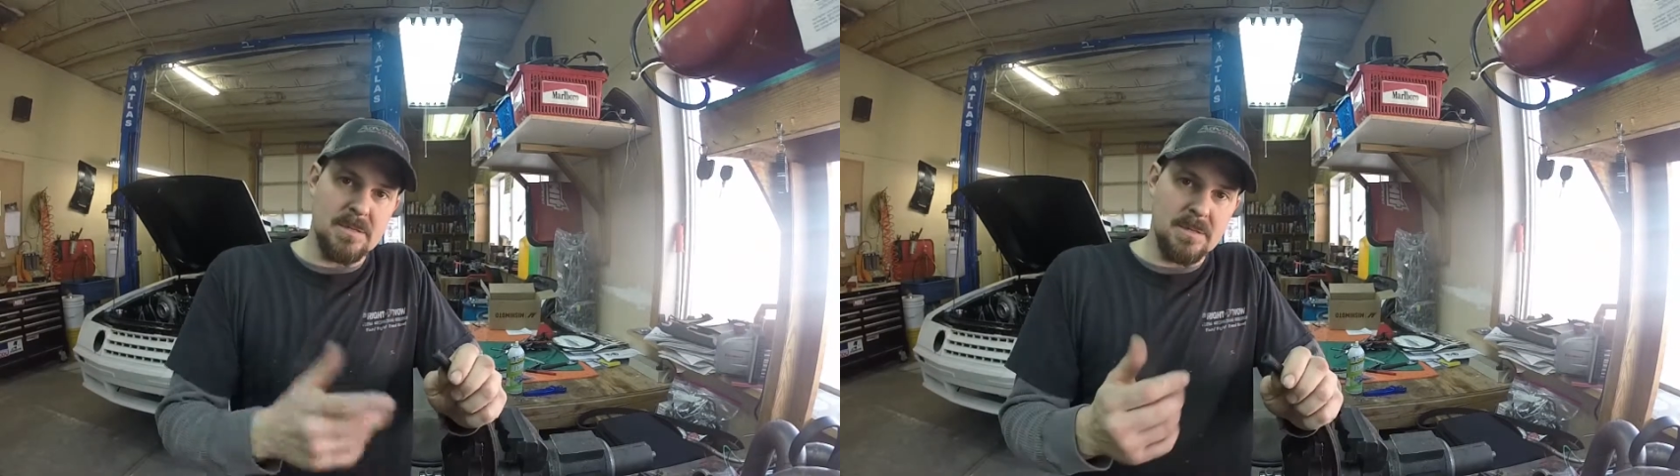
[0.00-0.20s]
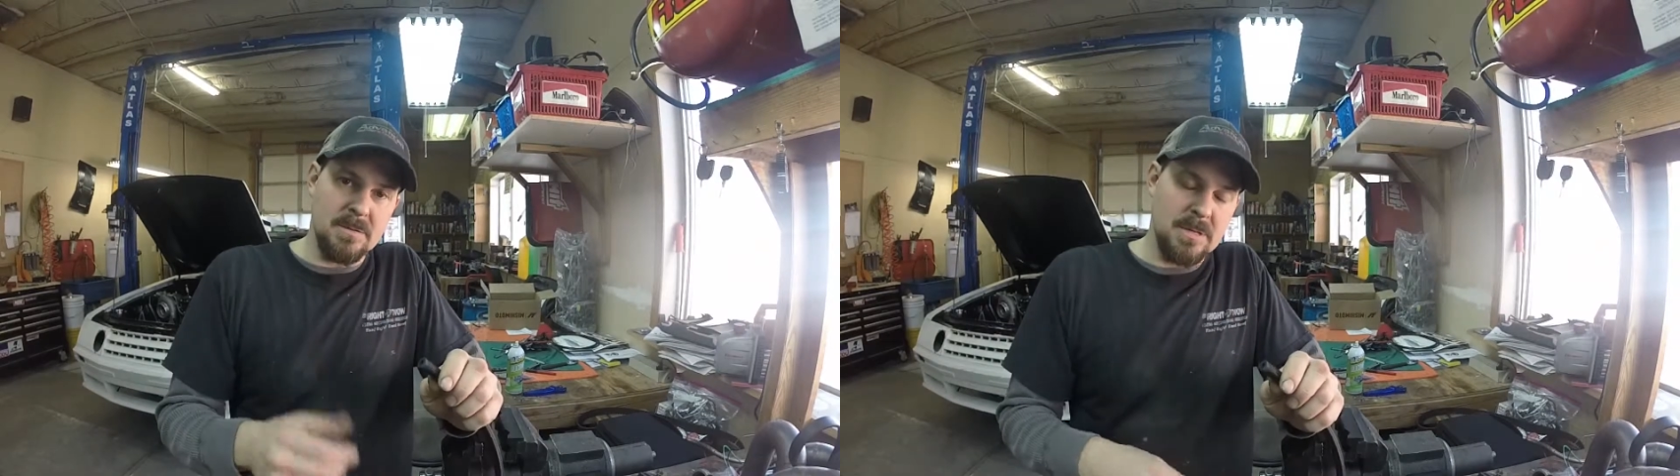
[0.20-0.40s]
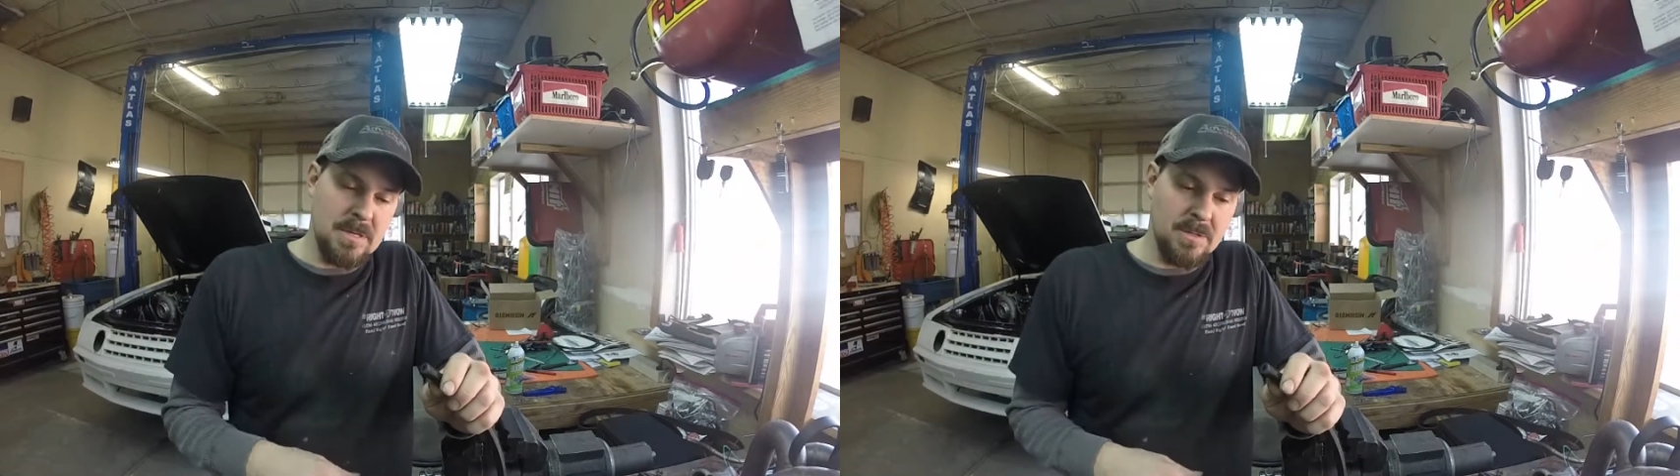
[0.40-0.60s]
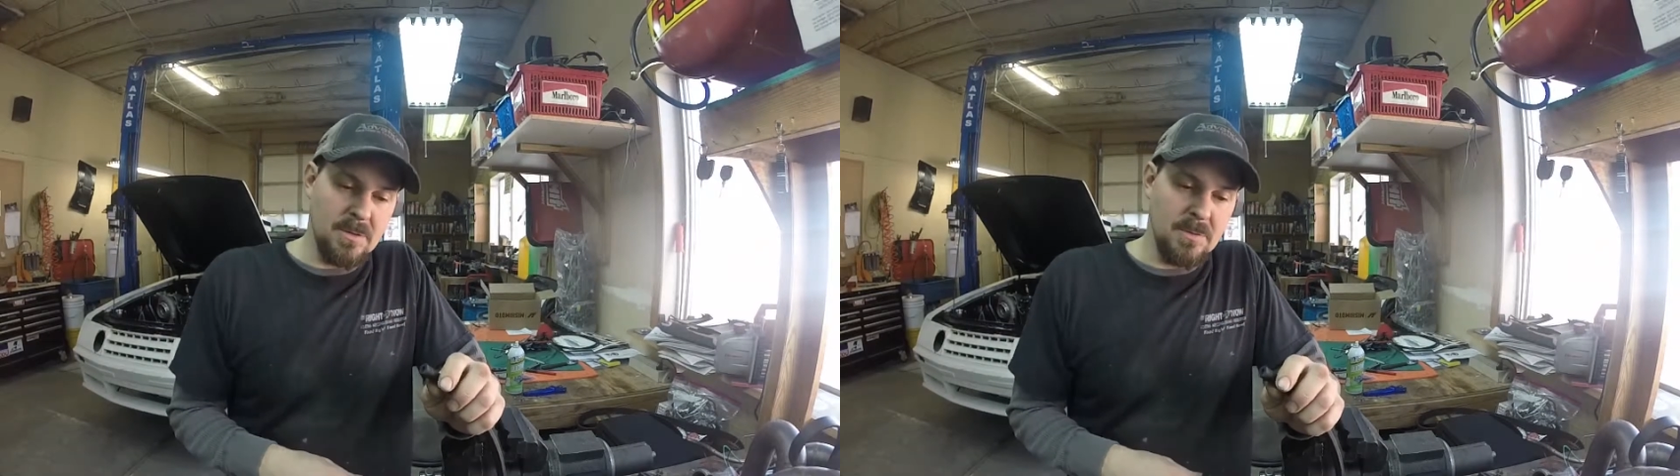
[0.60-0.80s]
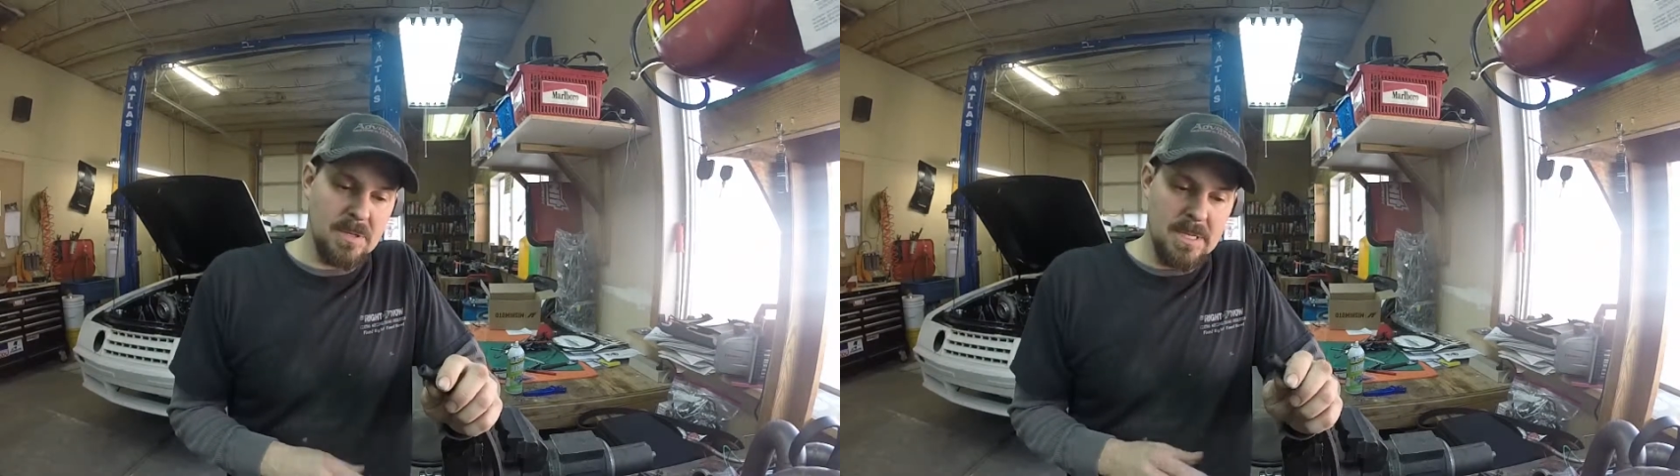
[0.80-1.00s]
and
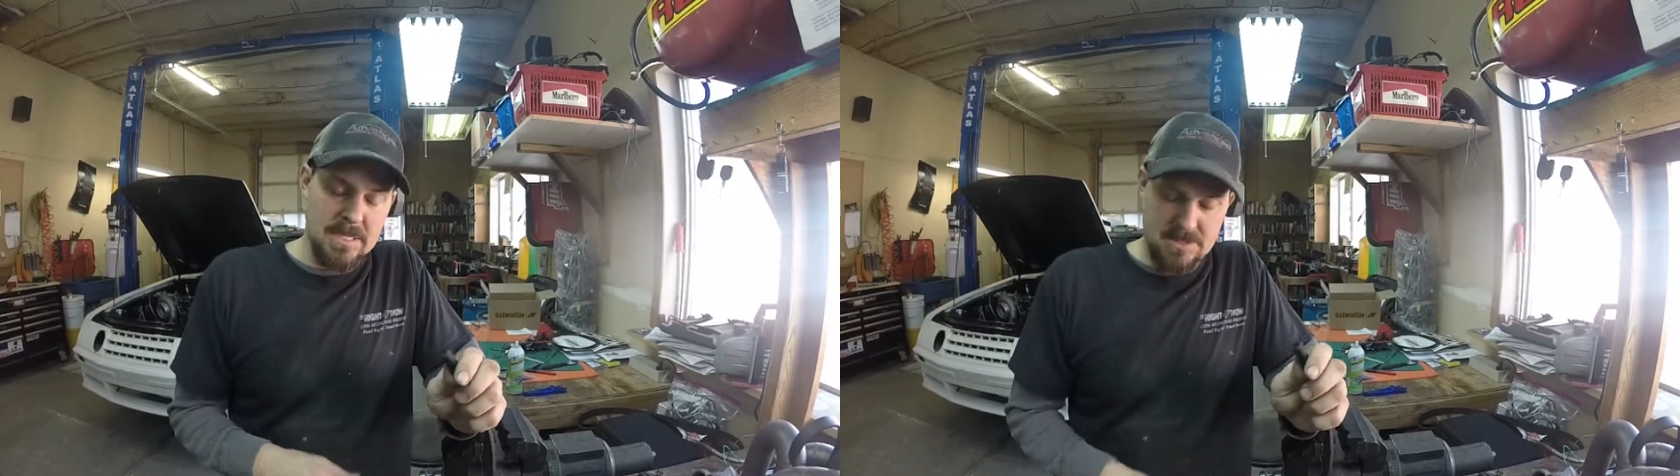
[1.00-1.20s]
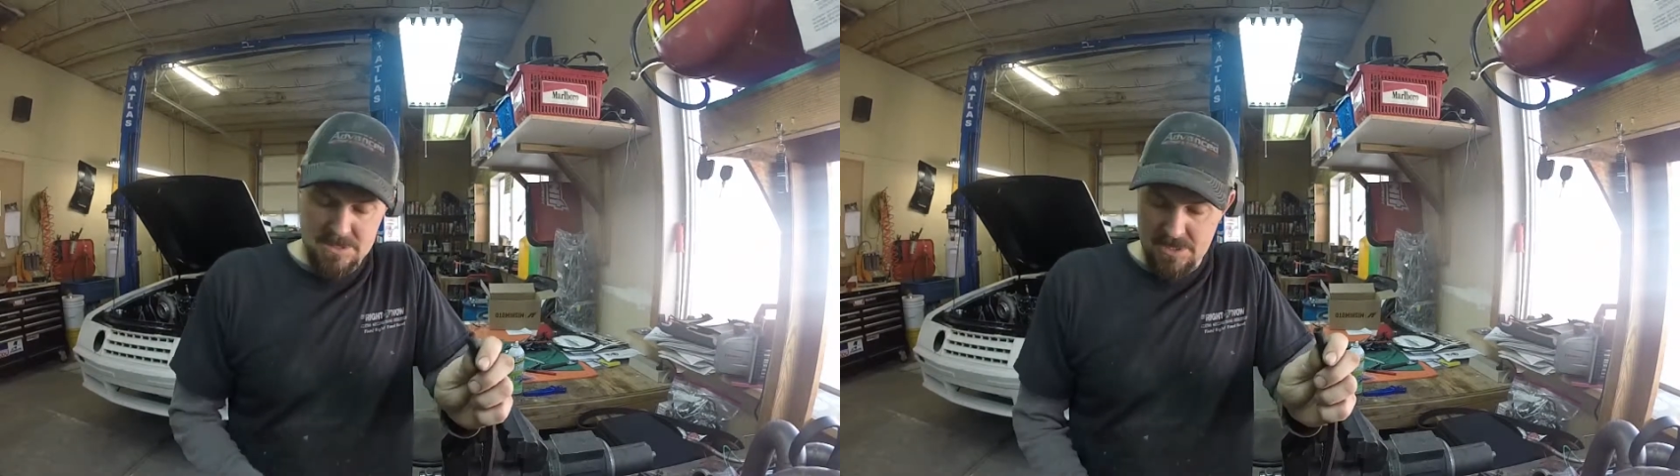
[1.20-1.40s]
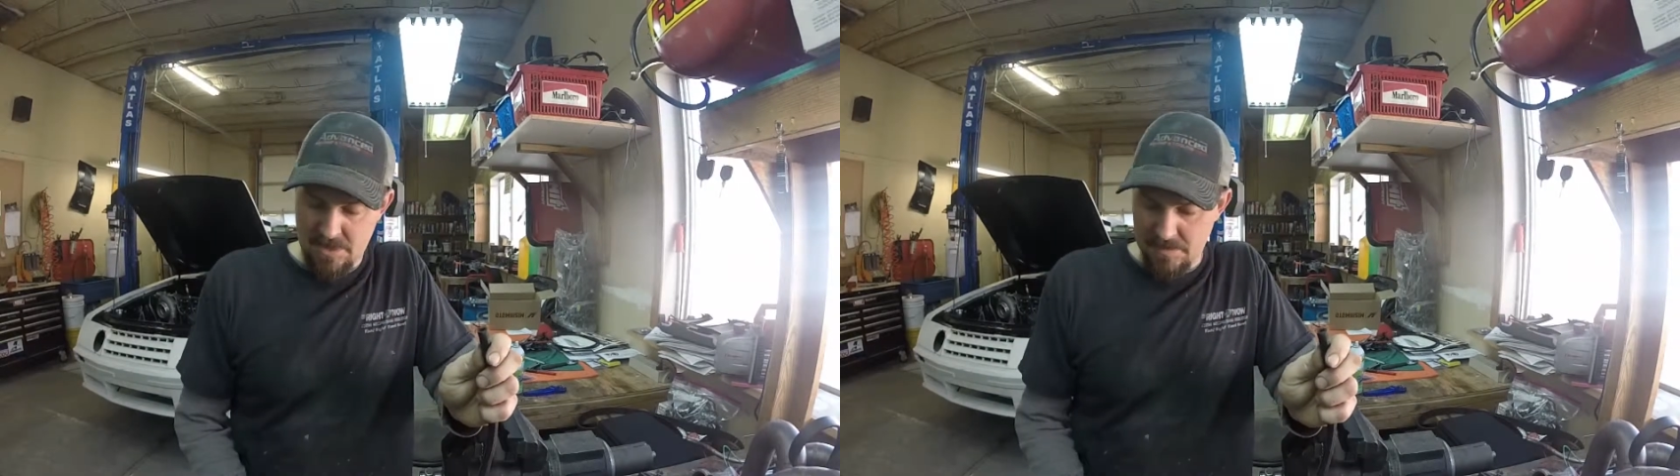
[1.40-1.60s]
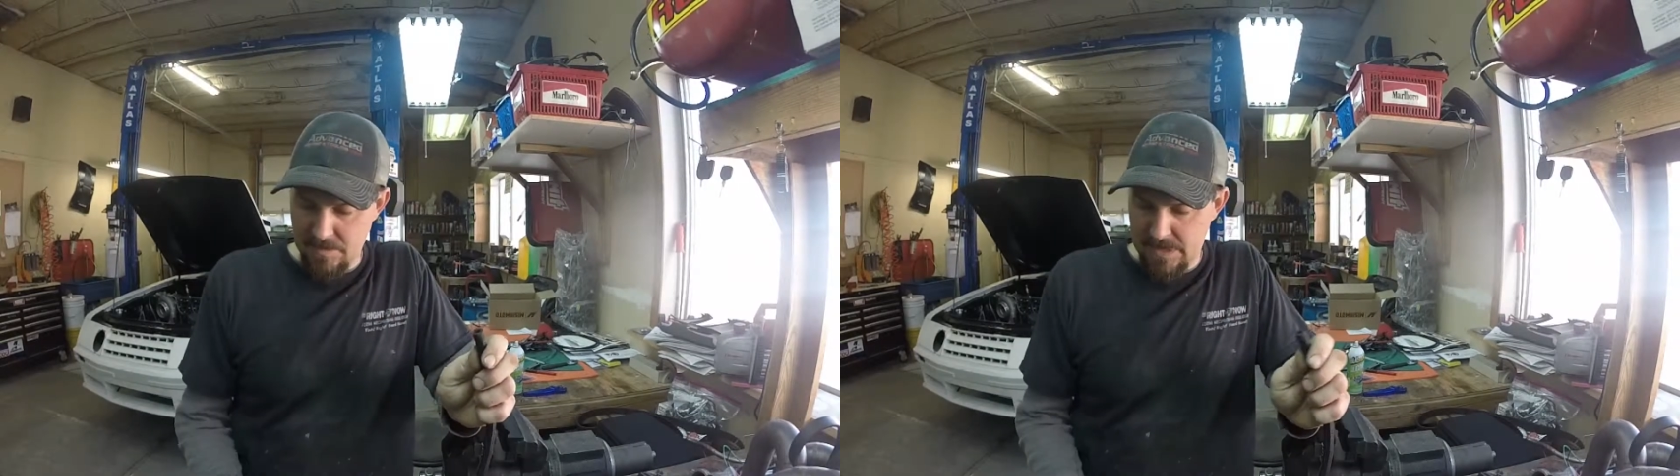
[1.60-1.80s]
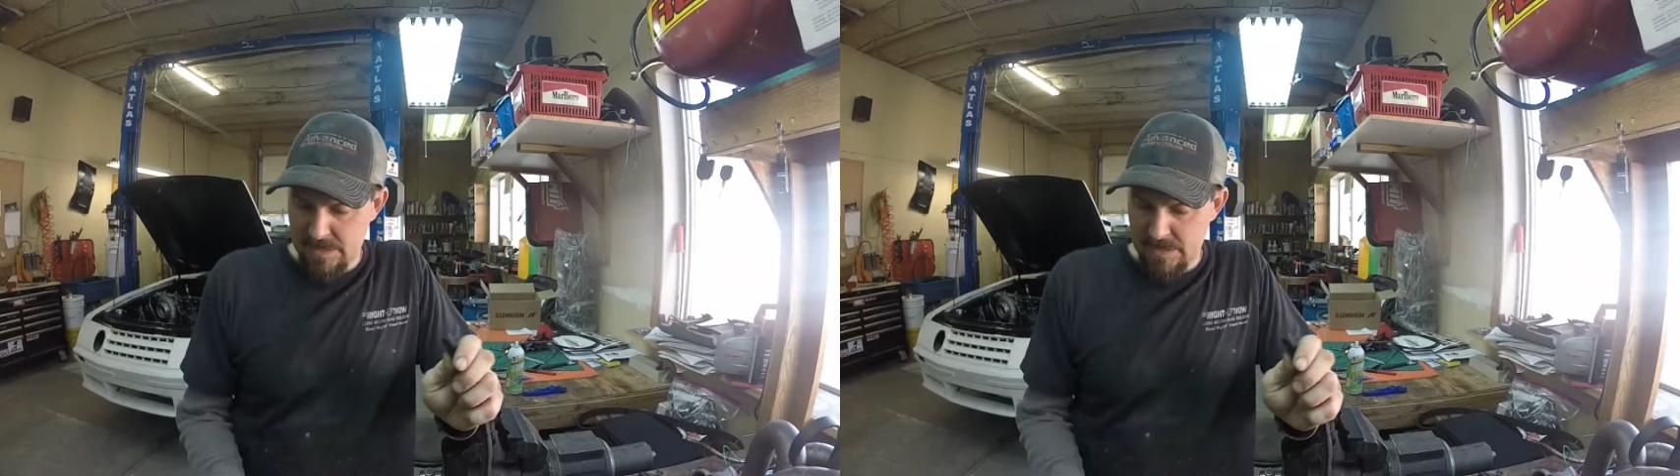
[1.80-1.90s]
you're okay. So,